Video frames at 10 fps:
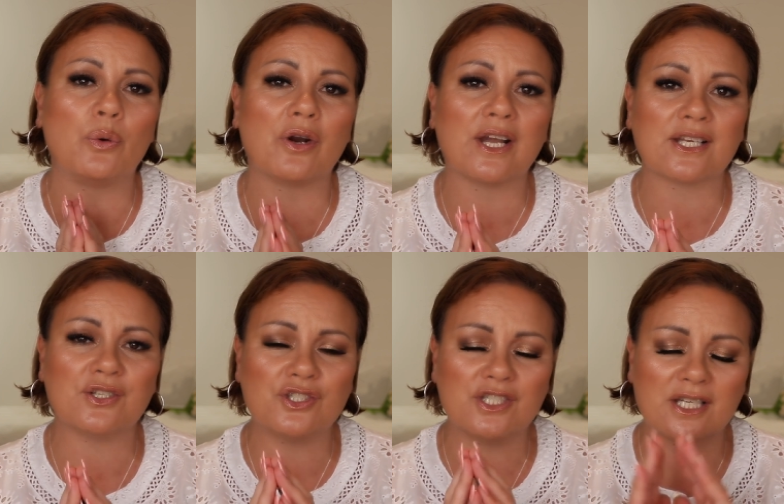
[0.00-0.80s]
where I
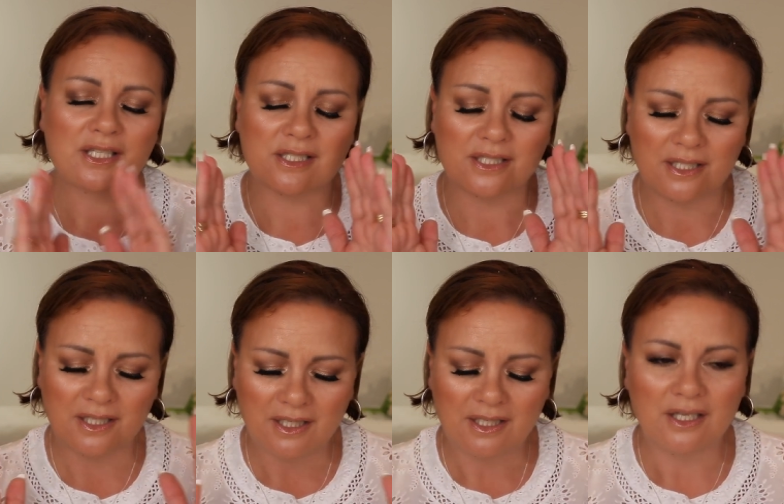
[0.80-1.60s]
can just
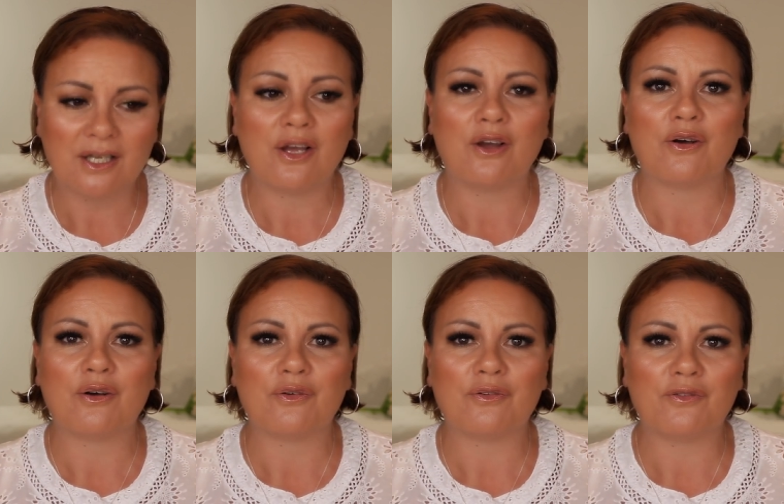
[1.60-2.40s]

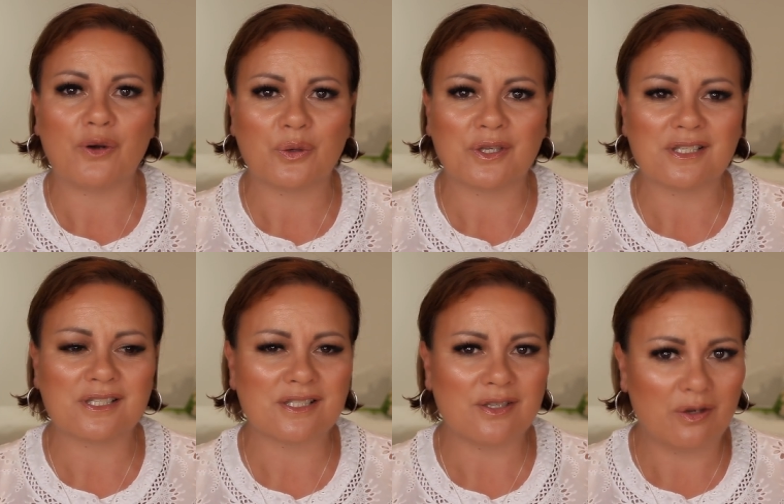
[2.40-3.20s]

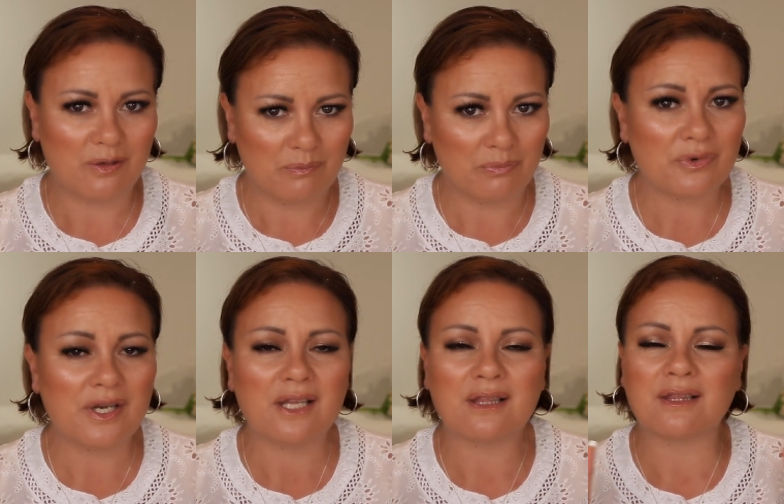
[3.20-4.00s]
focus on
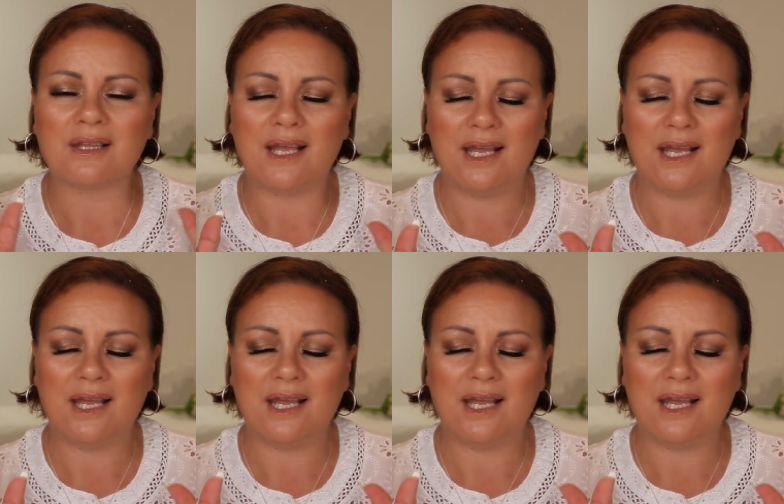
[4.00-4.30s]
breath